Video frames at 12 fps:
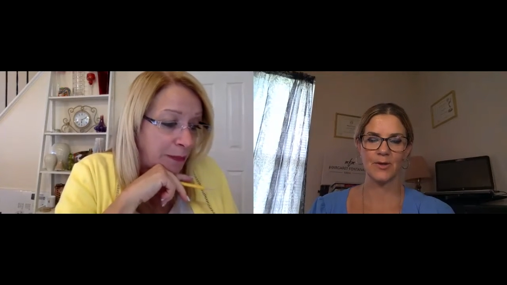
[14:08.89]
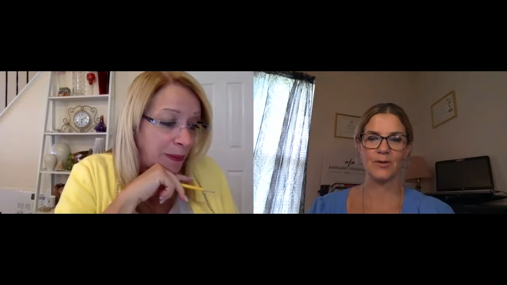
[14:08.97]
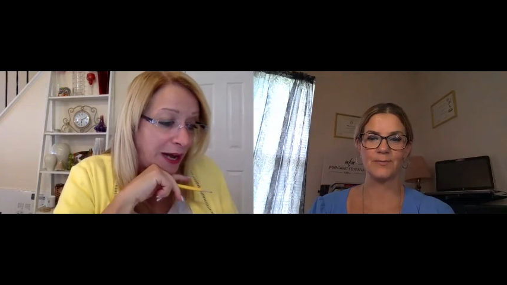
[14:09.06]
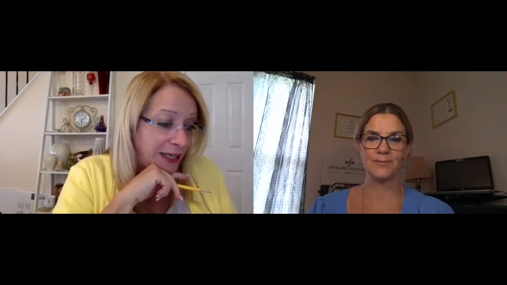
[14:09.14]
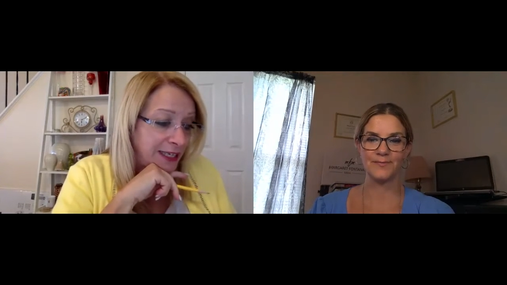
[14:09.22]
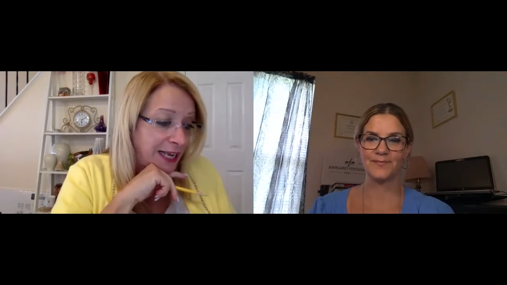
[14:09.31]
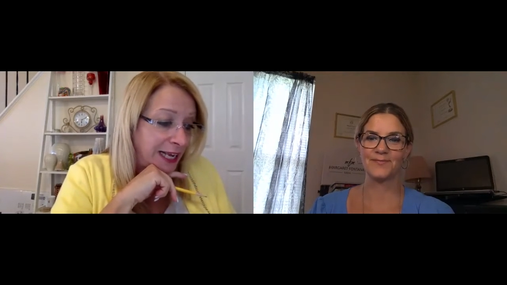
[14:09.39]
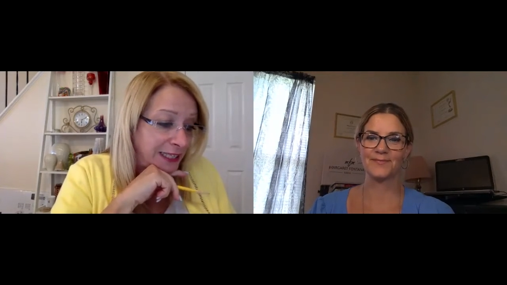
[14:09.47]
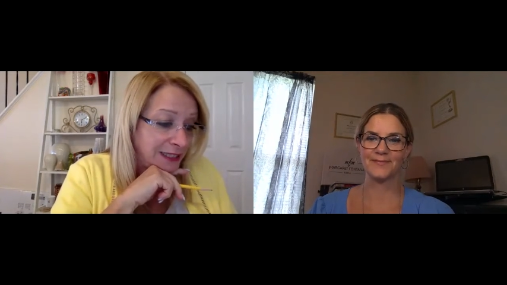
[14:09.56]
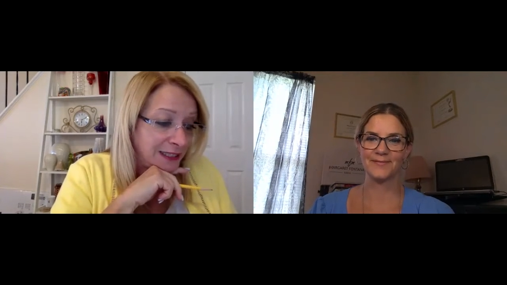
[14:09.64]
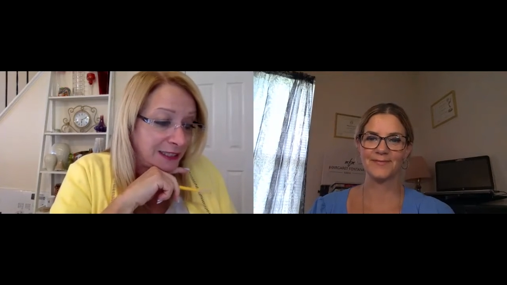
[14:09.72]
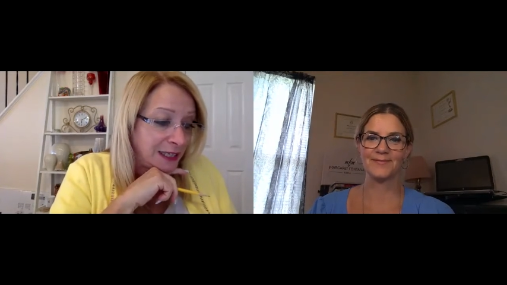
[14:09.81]

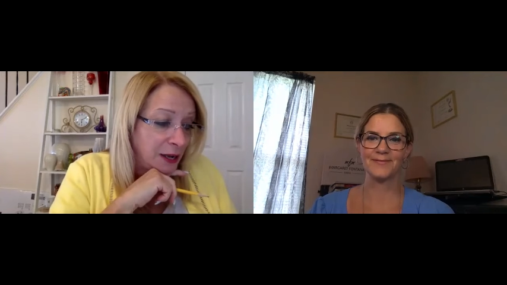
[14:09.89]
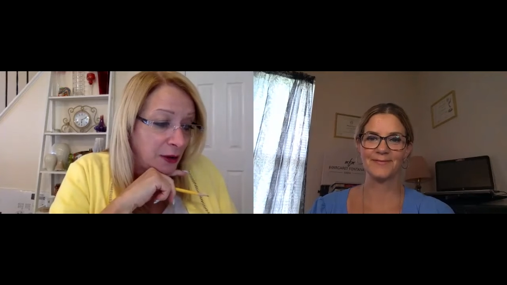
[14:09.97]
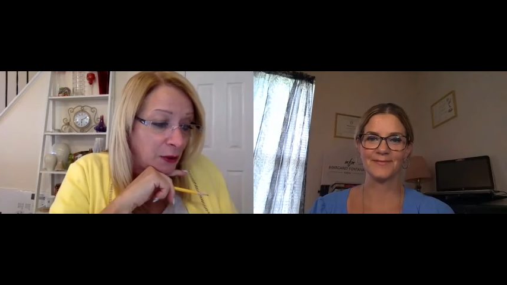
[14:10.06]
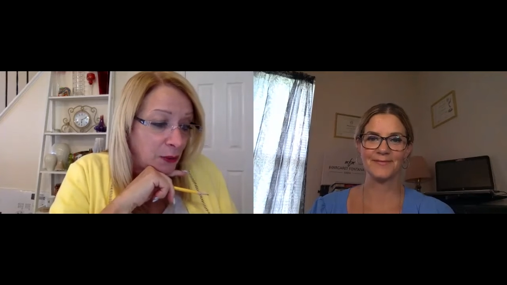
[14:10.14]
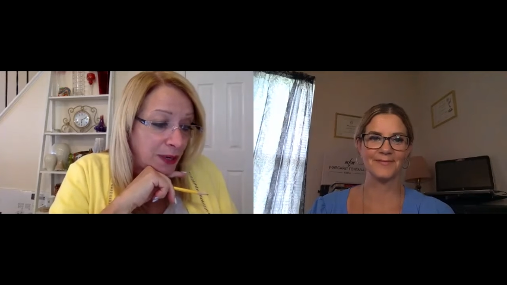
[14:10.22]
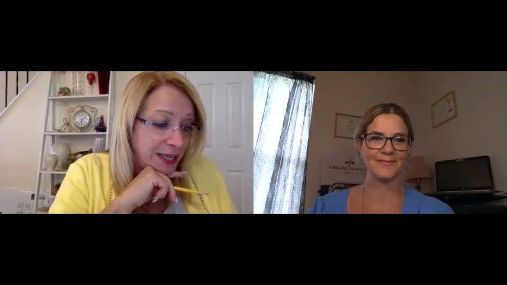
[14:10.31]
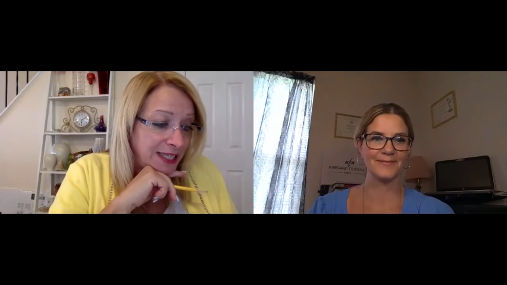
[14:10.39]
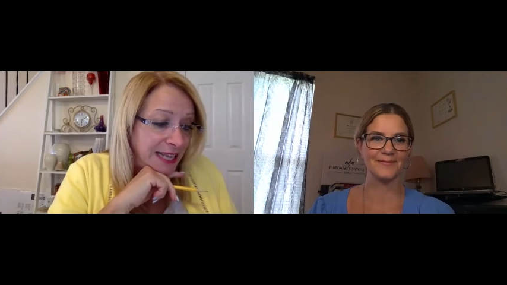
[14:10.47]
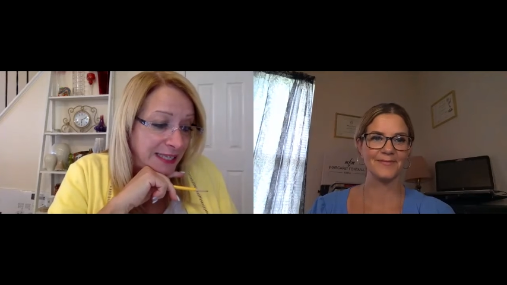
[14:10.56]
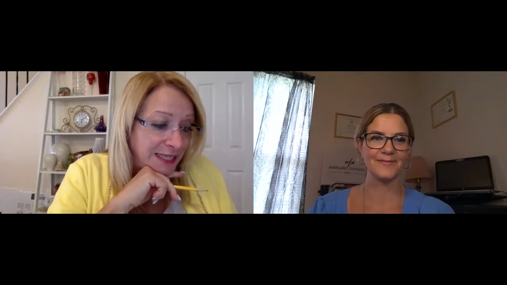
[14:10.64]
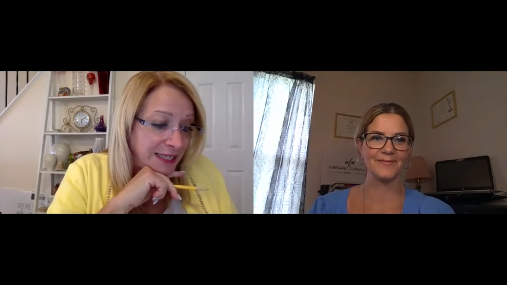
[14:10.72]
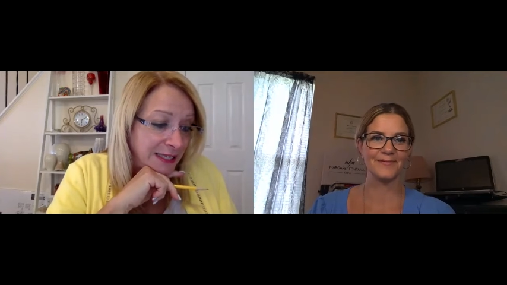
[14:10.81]
Speaker 1: podcast, what is
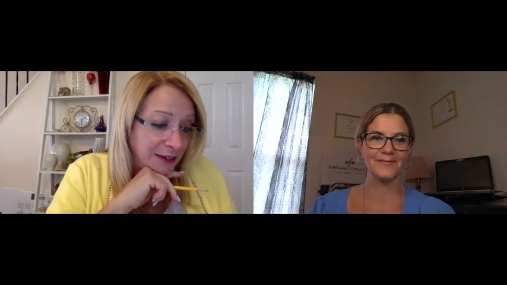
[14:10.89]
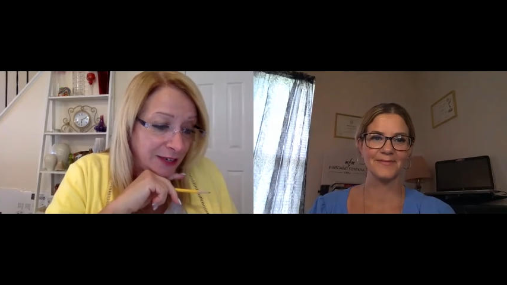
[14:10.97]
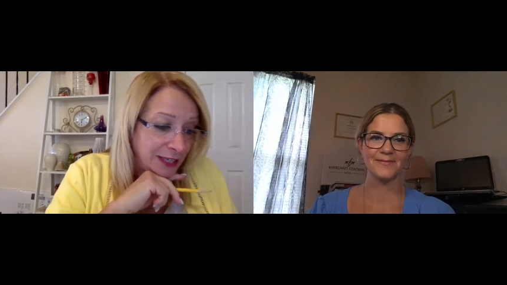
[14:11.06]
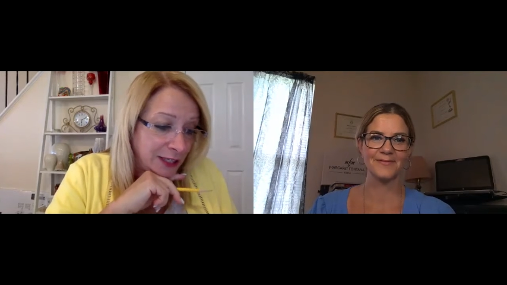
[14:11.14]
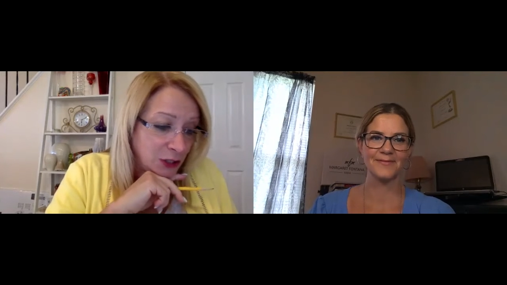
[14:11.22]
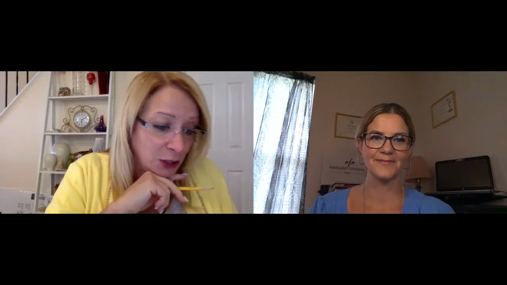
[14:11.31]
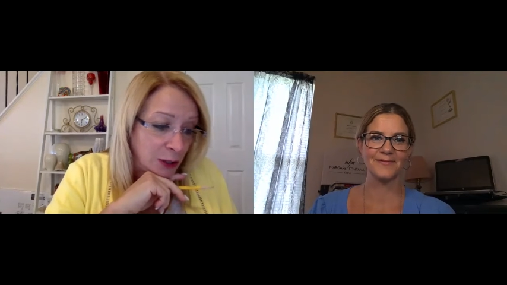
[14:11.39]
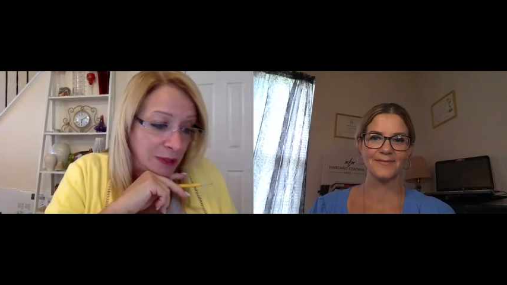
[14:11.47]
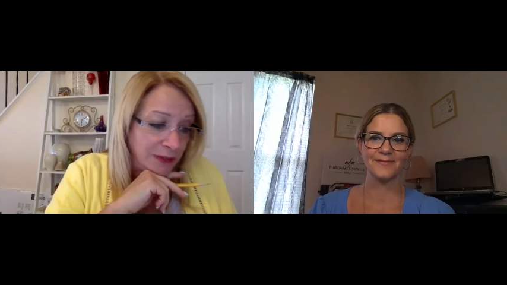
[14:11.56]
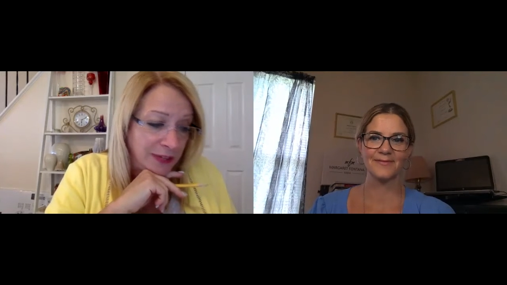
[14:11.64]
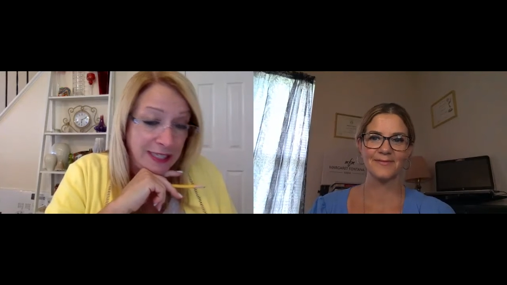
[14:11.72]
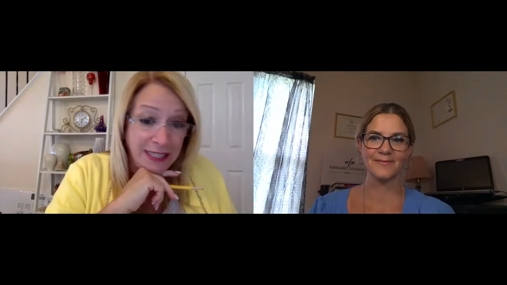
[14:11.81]
necessary in terms
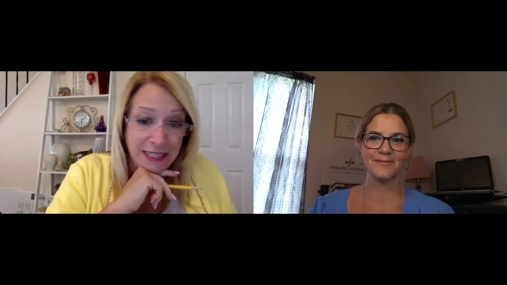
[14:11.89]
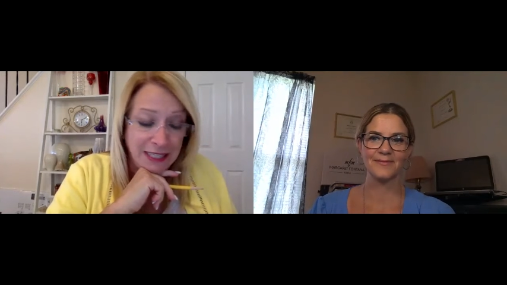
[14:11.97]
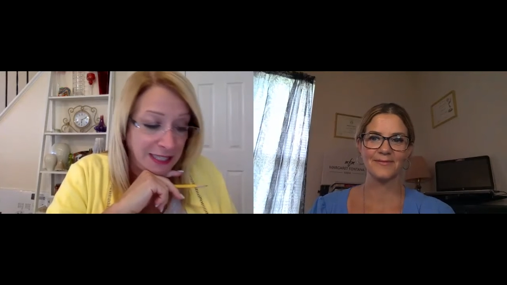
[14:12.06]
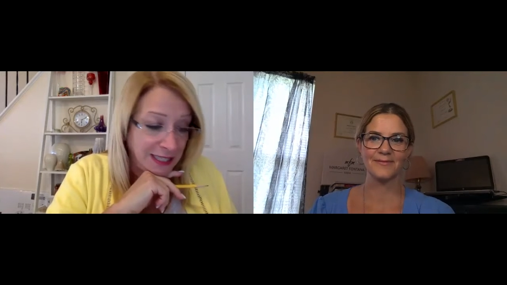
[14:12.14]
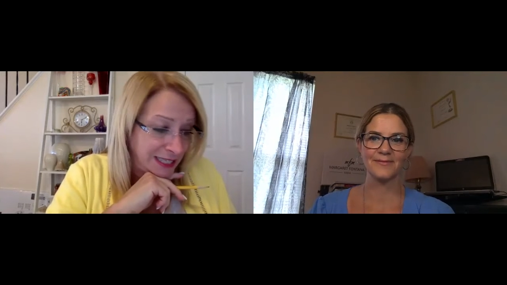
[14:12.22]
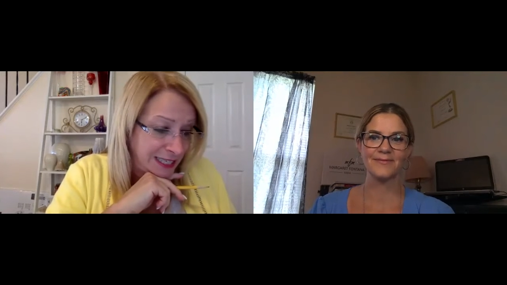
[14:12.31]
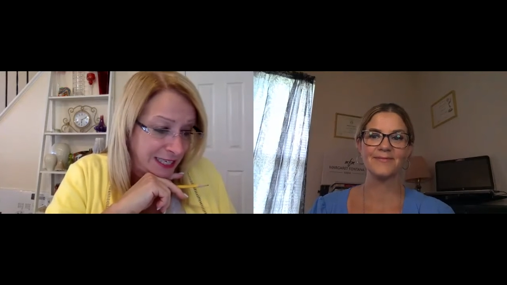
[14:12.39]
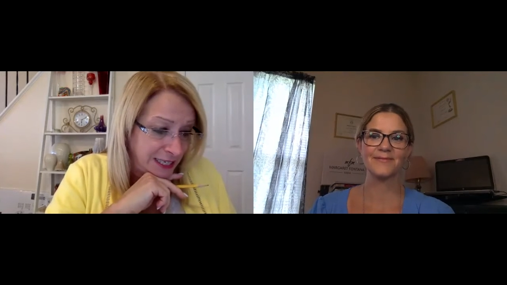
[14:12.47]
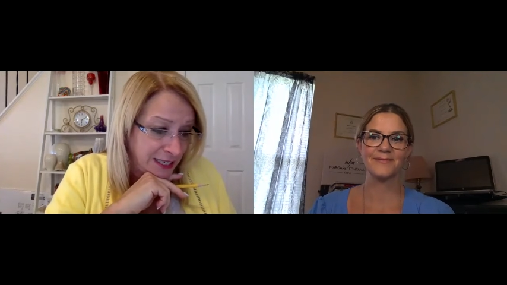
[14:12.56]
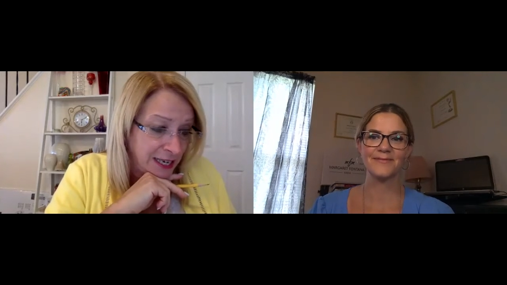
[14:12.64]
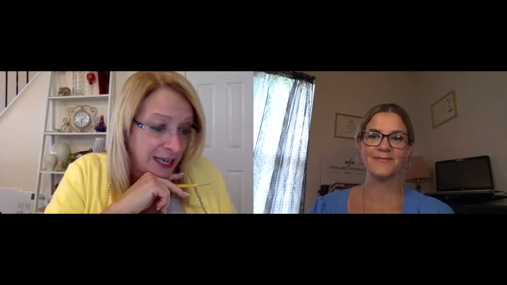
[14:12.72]
of consistency?